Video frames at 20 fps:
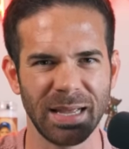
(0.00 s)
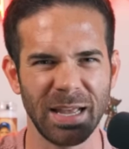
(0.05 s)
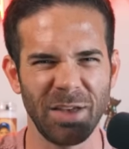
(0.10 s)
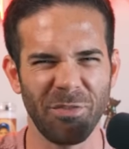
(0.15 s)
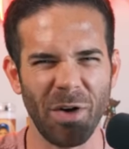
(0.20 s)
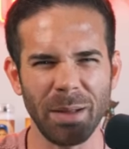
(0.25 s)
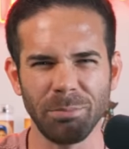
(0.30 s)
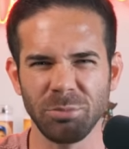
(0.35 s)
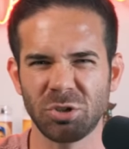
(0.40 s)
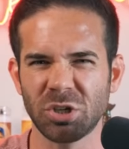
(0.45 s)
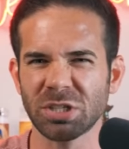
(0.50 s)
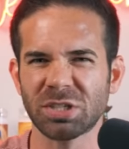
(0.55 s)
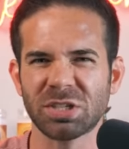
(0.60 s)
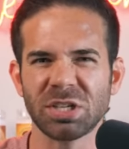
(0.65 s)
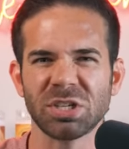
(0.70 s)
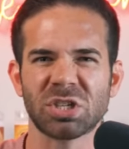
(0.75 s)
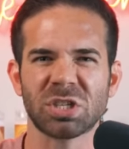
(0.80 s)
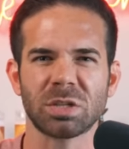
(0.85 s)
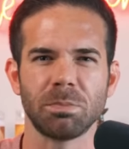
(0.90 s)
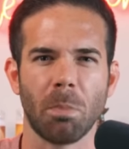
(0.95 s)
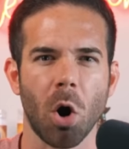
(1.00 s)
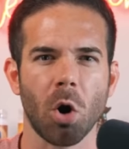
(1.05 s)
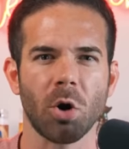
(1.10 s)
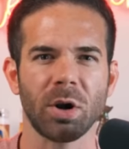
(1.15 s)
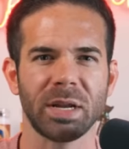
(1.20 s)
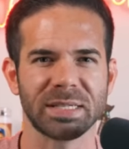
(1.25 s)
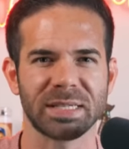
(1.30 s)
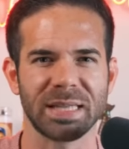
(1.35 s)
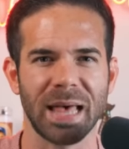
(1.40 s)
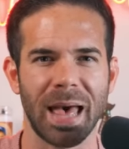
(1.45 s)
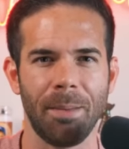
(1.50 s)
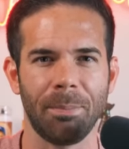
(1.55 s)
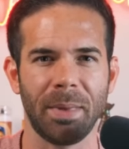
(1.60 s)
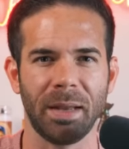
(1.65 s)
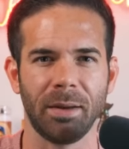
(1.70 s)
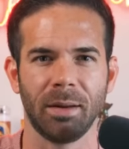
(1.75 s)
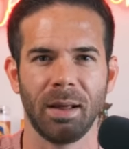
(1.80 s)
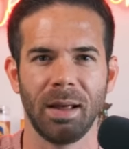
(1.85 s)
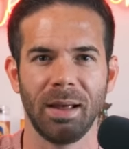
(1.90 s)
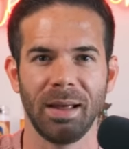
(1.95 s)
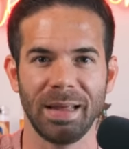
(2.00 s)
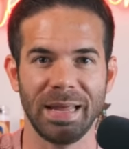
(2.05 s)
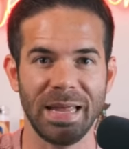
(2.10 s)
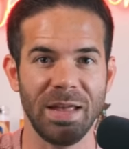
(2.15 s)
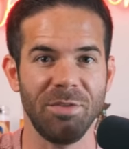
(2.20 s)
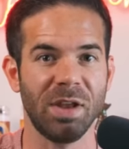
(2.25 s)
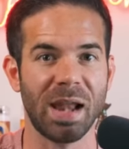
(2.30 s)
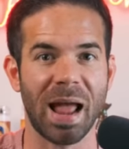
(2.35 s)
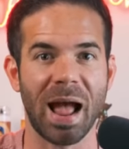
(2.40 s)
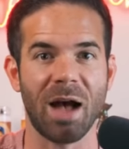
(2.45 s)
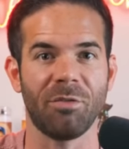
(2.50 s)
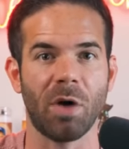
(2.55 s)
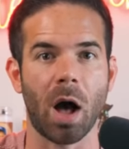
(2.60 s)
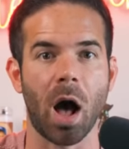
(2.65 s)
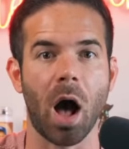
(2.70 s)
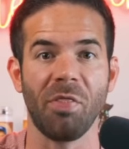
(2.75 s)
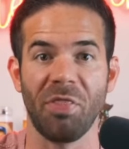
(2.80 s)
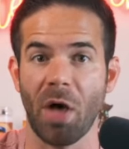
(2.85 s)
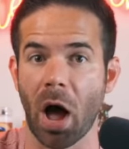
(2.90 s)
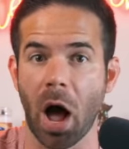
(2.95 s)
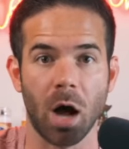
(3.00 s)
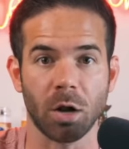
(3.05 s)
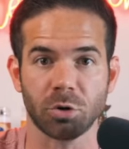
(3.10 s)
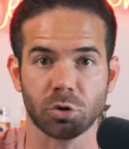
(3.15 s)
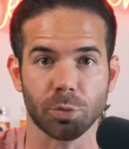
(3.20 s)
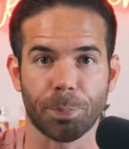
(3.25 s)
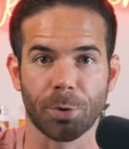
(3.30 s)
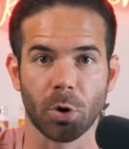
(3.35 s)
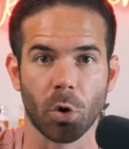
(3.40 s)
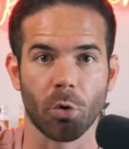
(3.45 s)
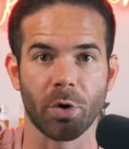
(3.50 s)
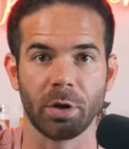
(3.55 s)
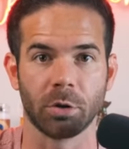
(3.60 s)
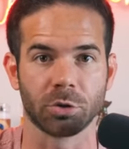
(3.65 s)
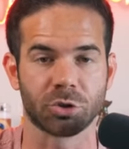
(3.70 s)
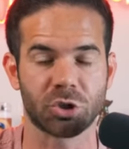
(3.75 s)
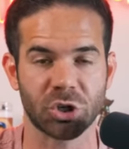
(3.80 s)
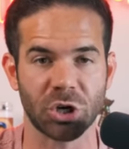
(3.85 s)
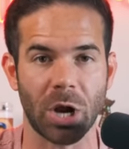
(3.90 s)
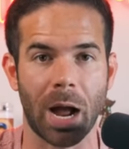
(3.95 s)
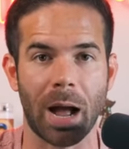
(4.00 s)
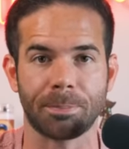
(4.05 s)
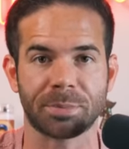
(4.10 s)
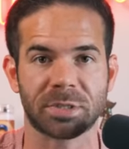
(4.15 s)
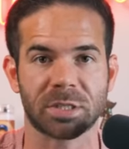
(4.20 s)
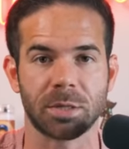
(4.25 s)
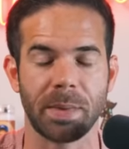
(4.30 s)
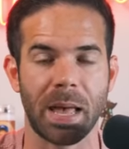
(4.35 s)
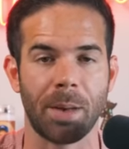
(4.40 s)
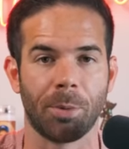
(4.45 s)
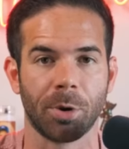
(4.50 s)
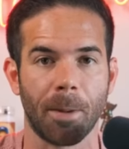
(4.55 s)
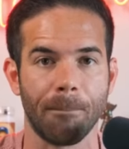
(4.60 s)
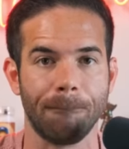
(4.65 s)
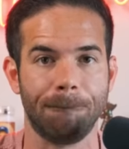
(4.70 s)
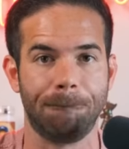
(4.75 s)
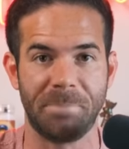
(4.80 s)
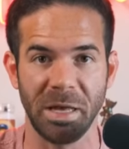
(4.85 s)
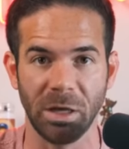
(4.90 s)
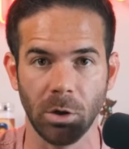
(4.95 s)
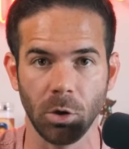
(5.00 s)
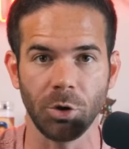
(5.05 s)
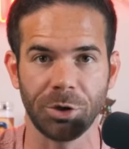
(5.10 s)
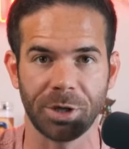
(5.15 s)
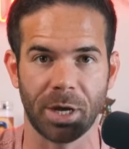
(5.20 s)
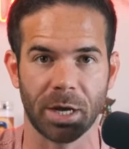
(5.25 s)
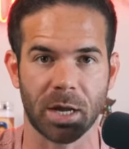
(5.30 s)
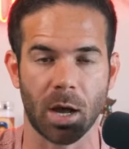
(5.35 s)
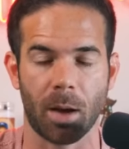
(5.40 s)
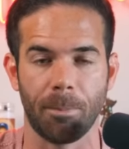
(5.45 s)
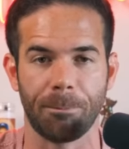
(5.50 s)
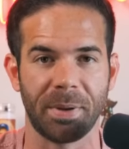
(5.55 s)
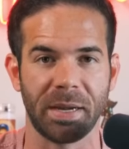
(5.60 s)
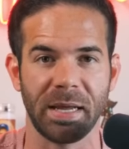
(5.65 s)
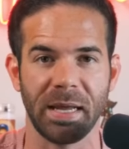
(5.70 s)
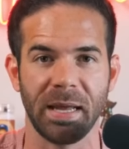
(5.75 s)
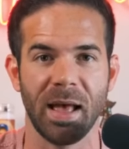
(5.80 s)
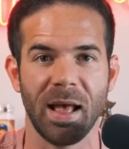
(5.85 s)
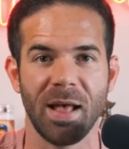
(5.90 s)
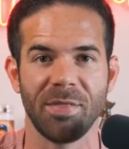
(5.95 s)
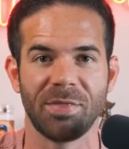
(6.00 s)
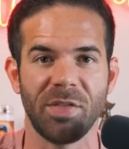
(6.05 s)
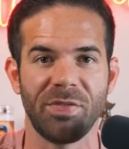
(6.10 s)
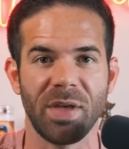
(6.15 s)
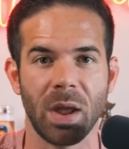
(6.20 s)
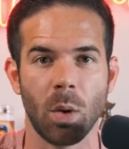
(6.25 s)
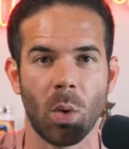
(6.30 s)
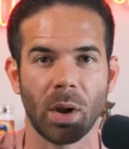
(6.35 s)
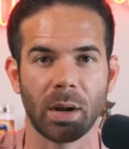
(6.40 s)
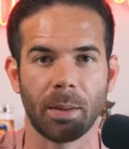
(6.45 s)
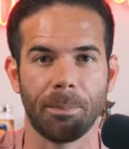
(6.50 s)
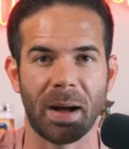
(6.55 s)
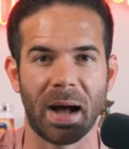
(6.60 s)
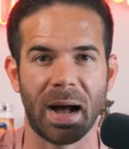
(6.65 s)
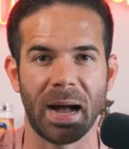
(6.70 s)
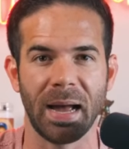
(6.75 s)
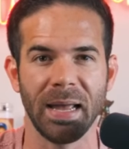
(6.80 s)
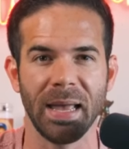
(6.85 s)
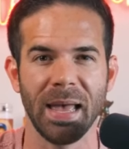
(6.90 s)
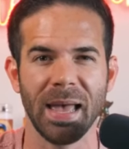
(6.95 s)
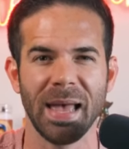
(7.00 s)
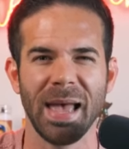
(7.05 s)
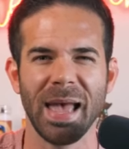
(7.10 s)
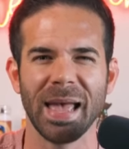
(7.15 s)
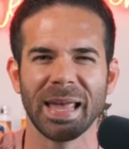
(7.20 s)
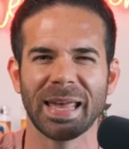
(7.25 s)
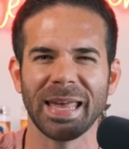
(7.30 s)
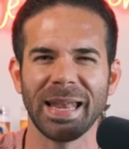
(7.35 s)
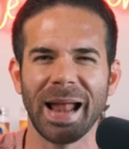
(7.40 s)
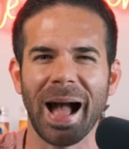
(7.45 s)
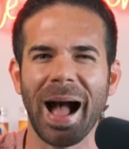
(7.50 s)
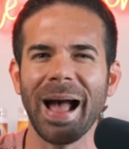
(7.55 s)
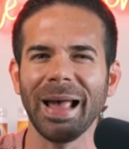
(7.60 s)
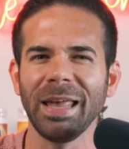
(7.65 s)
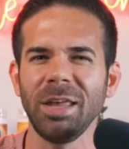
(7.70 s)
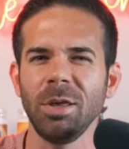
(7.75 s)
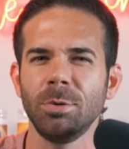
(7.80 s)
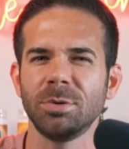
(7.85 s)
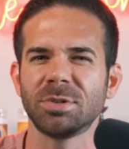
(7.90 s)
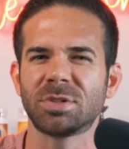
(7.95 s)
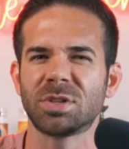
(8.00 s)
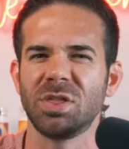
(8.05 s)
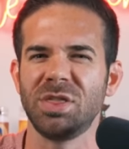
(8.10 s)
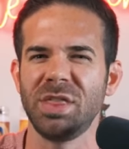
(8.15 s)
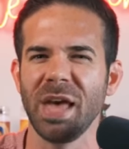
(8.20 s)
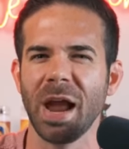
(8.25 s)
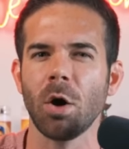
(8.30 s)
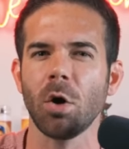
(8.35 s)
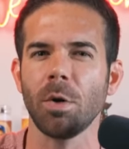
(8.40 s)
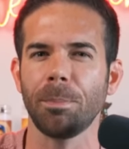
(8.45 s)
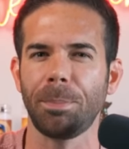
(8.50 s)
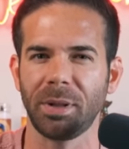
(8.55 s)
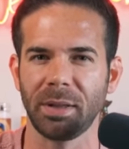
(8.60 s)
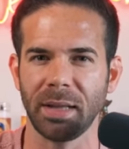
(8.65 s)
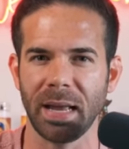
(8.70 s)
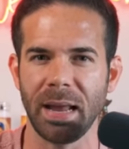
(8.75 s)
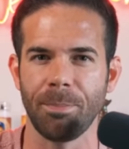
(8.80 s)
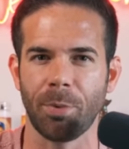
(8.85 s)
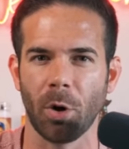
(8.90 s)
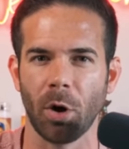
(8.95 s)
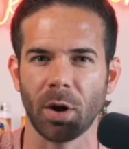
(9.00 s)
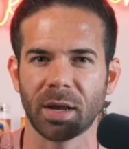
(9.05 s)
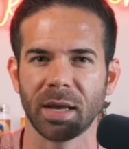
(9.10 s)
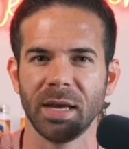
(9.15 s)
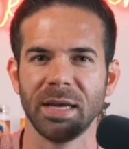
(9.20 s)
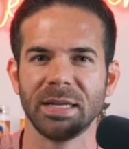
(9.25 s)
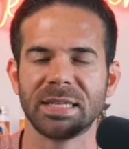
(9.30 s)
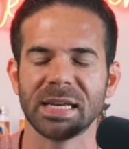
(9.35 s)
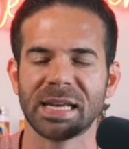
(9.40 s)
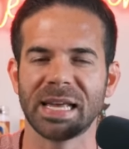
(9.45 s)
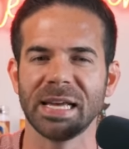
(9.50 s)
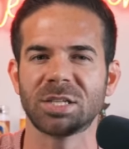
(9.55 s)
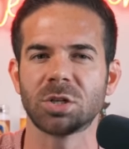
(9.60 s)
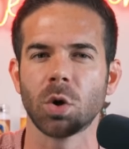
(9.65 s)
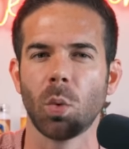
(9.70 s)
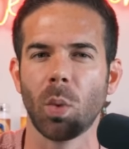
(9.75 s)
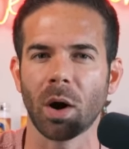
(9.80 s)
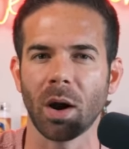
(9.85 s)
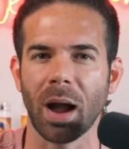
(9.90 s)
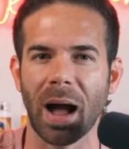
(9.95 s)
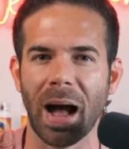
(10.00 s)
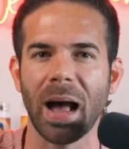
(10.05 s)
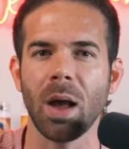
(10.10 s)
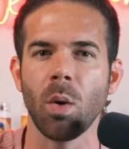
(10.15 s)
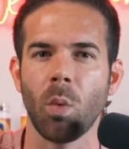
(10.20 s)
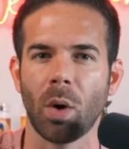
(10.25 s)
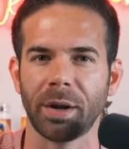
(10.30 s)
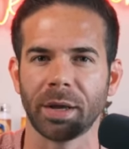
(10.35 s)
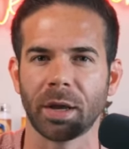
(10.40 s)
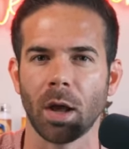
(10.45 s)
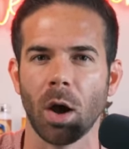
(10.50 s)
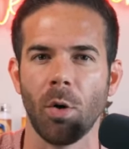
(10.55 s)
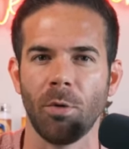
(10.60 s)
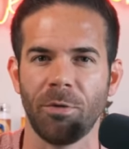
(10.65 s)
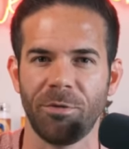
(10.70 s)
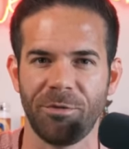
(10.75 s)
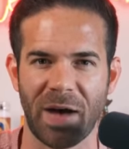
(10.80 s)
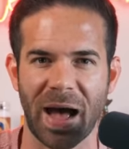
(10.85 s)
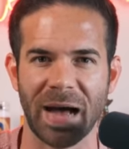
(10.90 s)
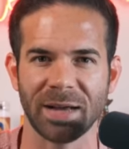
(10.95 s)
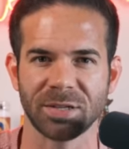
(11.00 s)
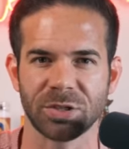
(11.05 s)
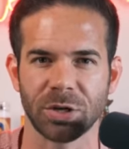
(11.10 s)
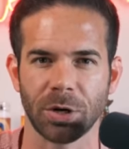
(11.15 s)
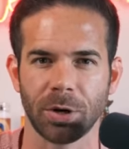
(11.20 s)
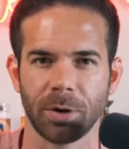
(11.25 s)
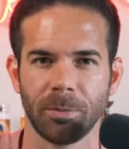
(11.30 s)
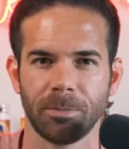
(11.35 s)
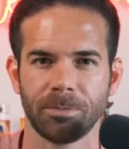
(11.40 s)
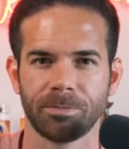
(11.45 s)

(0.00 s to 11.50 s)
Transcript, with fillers: If I'm just as smart as them and even have the entrepreneurial chops to be able to build a company that they want to buy, can I use their playbook to get to where I want to go faster?